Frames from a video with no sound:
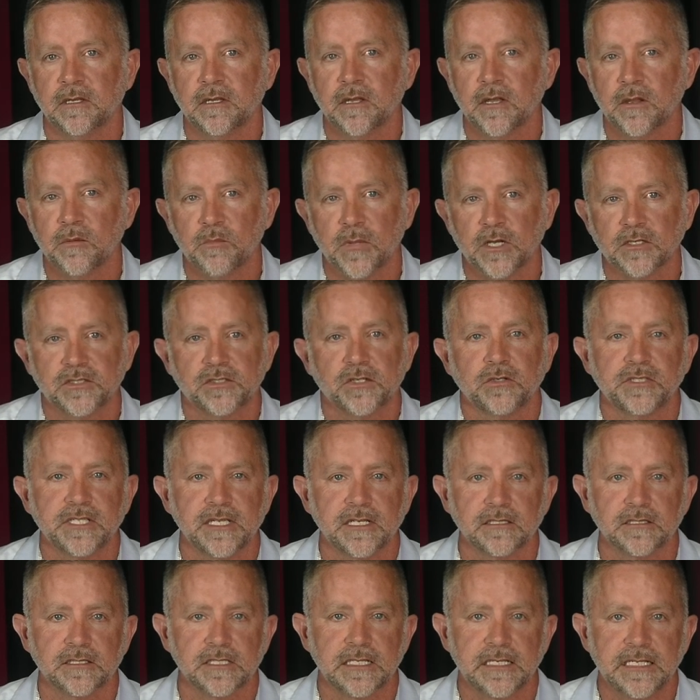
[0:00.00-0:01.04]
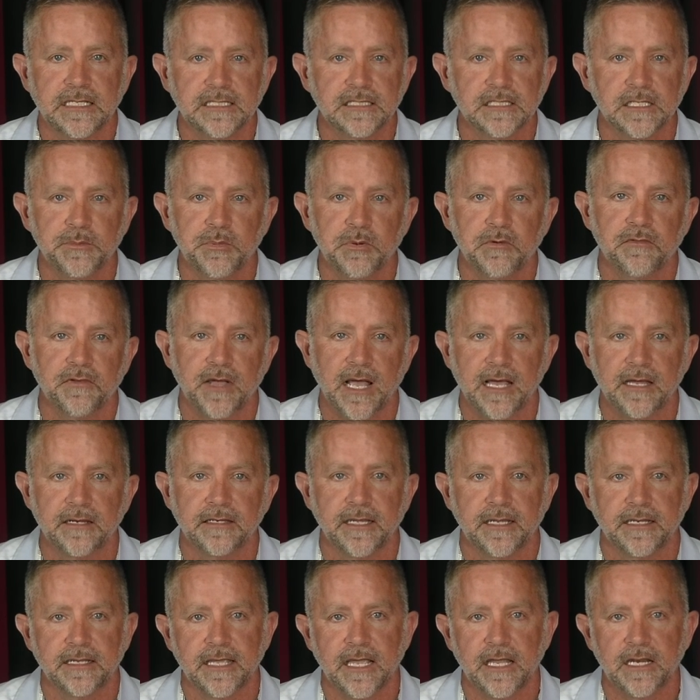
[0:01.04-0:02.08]
Most hotels can easily provide
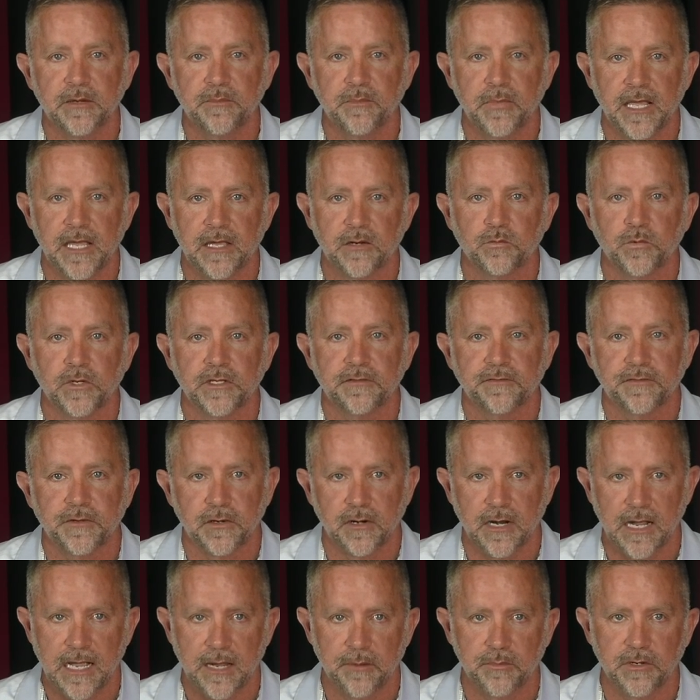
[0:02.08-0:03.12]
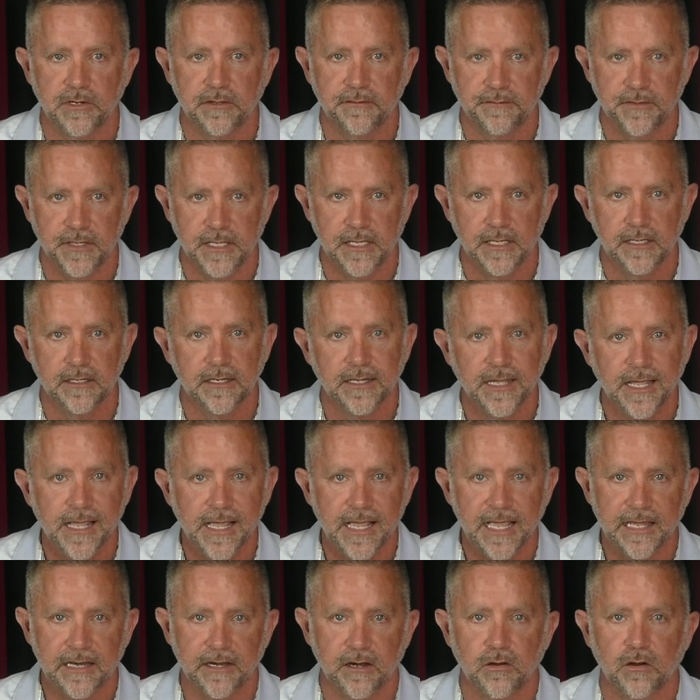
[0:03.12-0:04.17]
dedicated bandwidth for your hybrid event,
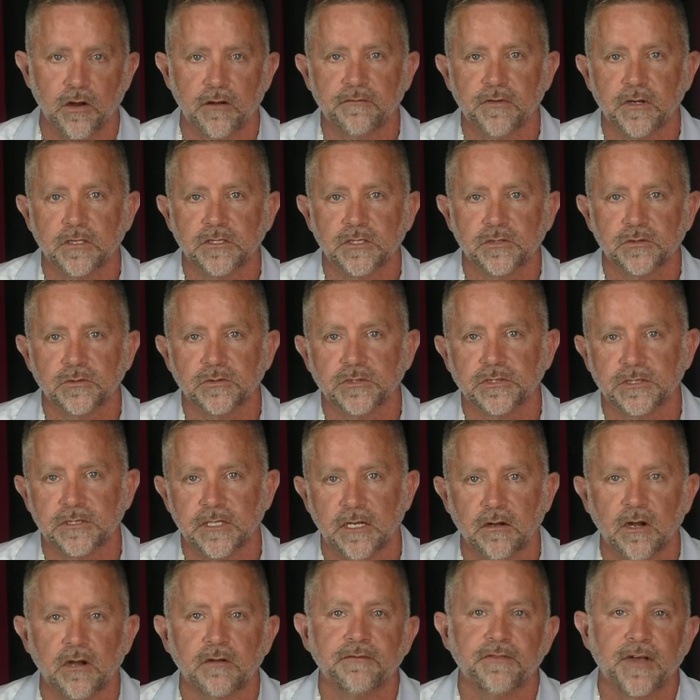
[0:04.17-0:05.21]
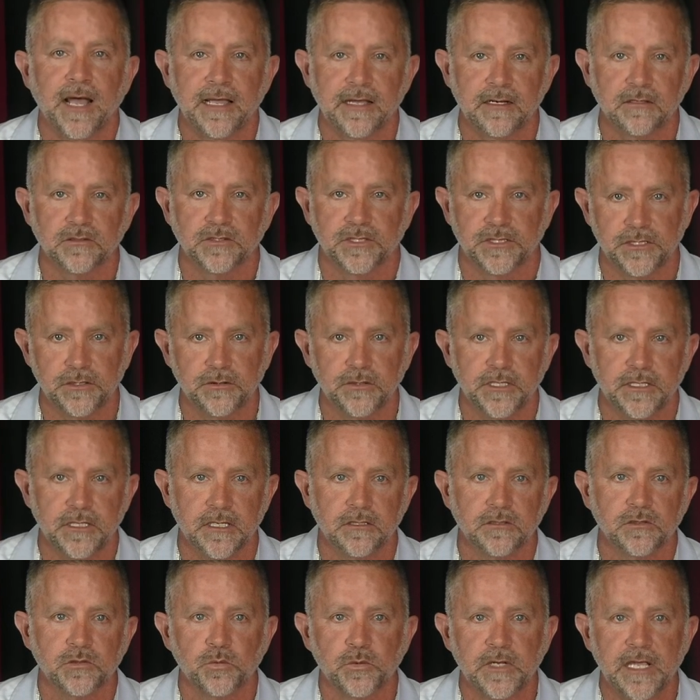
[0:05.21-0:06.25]
and at our Vital
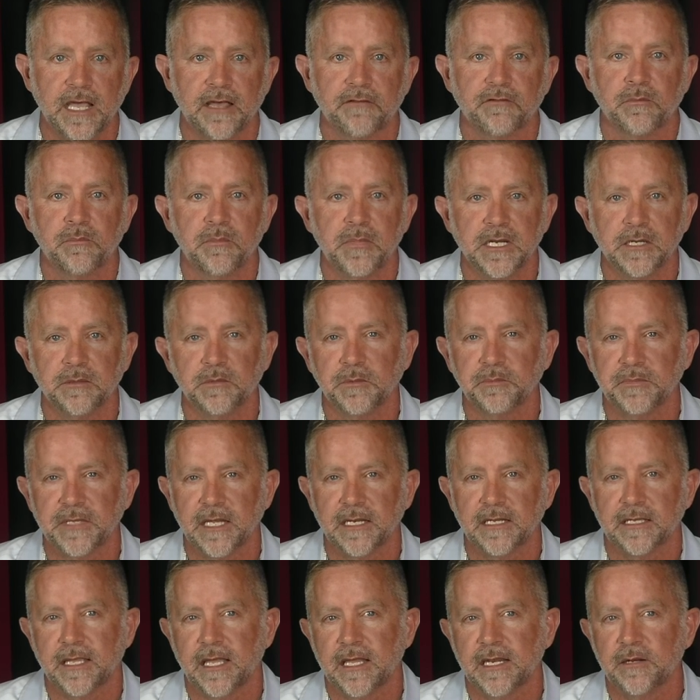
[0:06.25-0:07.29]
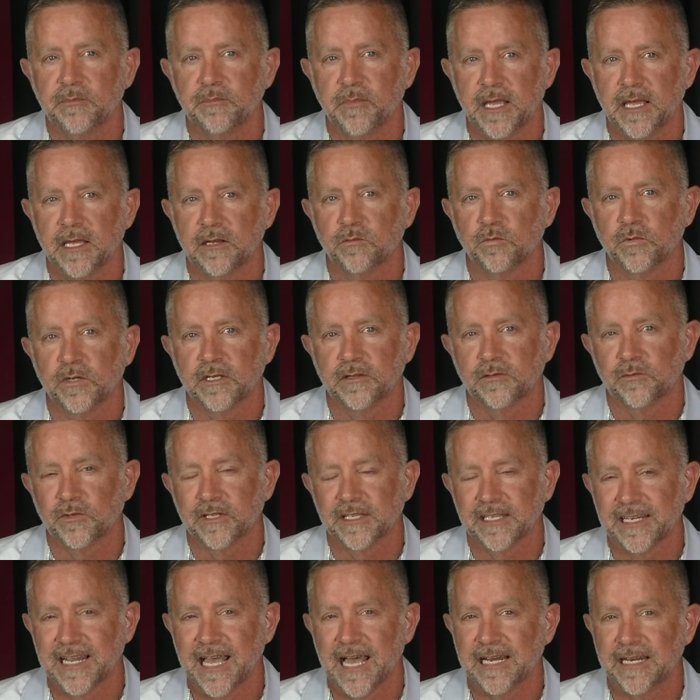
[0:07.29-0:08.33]
studios, we have a minimum dedicated bandwidth with a
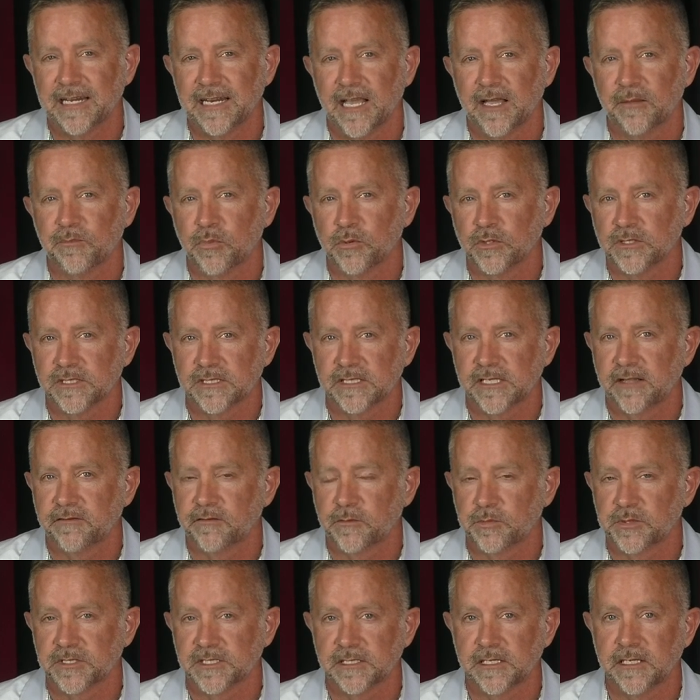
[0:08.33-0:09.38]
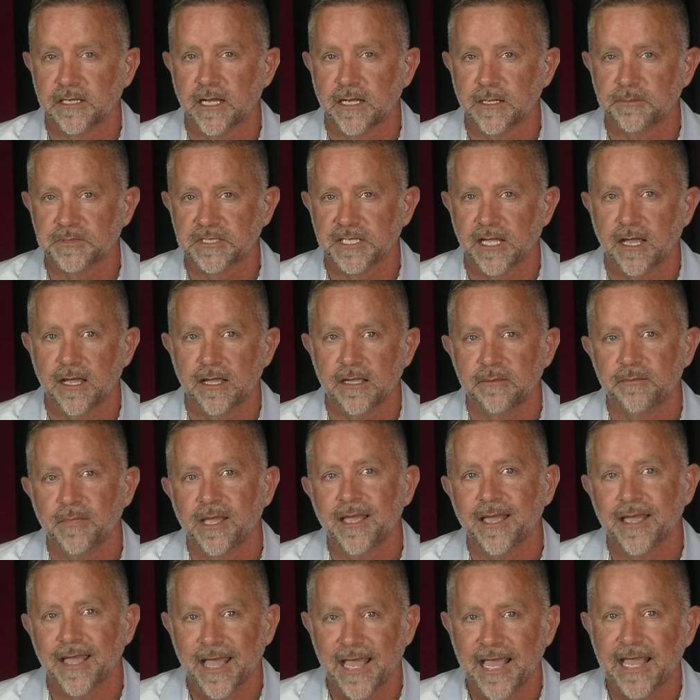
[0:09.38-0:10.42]
99.7% uptime
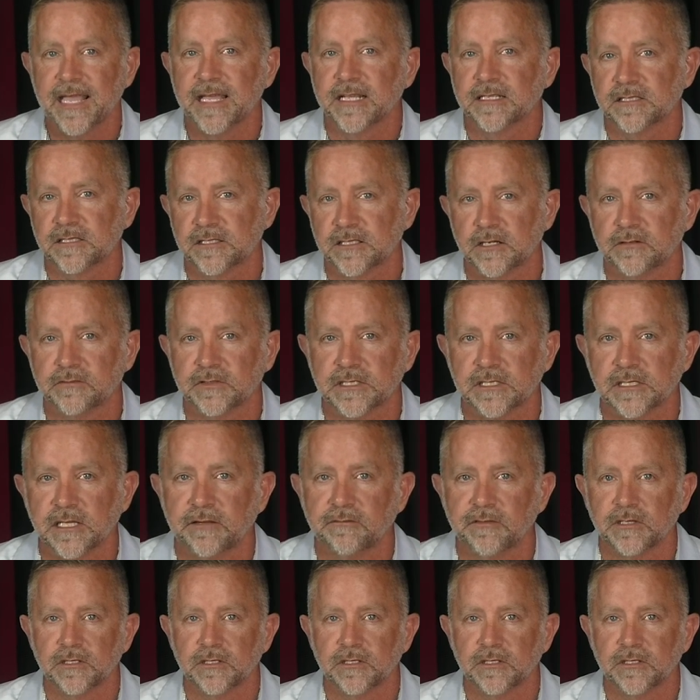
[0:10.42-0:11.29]
and service level